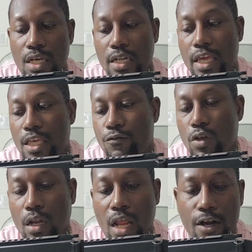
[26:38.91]
they give you
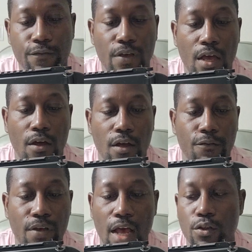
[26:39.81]
a lot
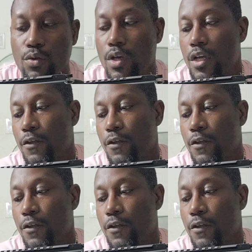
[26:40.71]
of value.